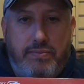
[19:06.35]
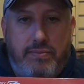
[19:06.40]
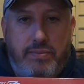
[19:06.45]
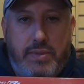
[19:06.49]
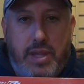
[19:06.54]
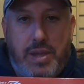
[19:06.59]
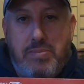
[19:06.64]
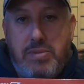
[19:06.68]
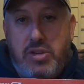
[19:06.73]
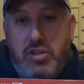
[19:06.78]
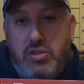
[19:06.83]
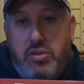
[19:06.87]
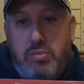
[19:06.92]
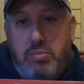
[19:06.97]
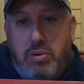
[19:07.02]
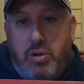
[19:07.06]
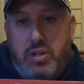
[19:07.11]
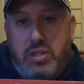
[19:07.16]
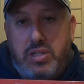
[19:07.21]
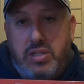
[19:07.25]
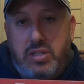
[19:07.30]
mystery
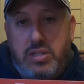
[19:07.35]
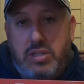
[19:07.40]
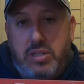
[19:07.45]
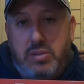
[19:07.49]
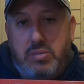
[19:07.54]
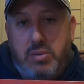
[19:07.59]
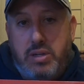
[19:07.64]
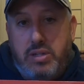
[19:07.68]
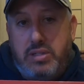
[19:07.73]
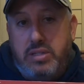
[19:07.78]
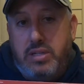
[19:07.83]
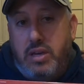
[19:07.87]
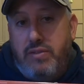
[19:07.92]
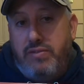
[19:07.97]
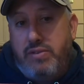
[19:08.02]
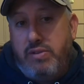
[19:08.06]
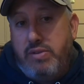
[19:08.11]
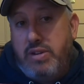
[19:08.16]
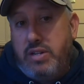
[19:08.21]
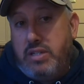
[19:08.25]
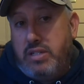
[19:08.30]
boxes as well. So if
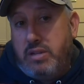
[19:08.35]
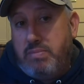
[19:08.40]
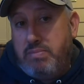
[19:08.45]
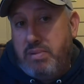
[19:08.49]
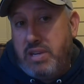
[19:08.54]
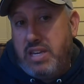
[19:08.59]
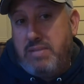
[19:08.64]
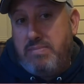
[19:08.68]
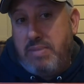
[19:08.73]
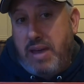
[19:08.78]
you're into P